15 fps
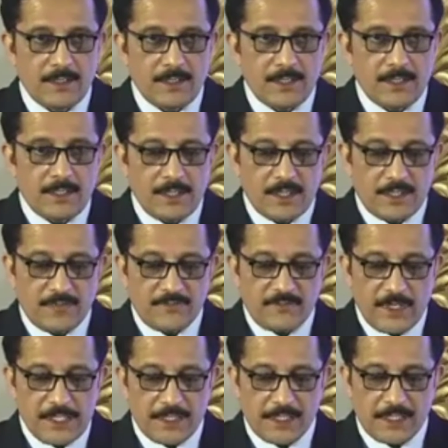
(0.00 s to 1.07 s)
is very
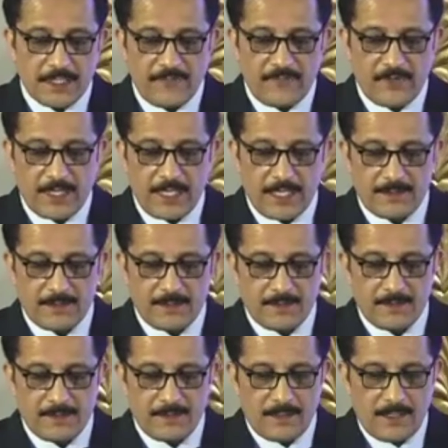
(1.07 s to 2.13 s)
significant
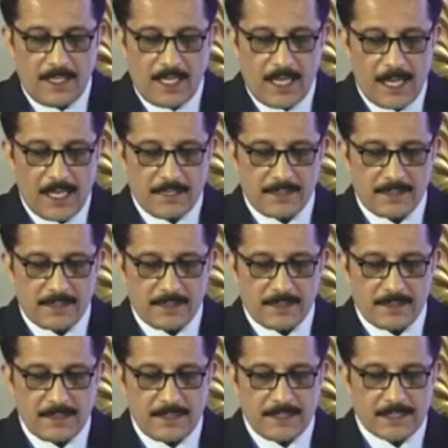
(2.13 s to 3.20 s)
as
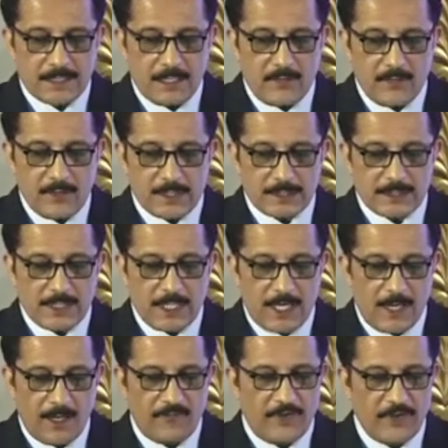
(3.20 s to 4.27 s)
it covers
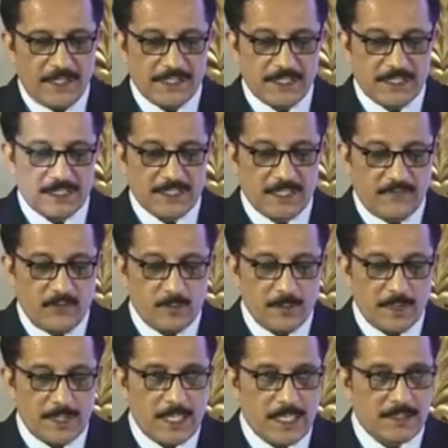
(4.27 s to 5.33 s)
all facets of
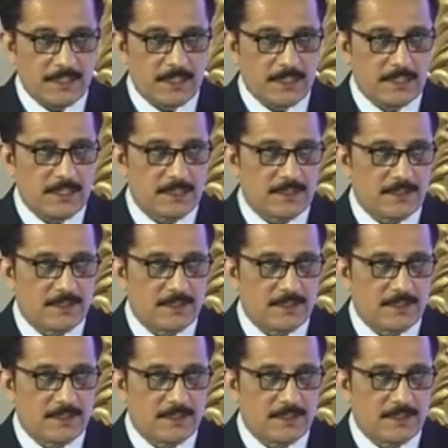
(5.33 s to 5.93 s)
human existence.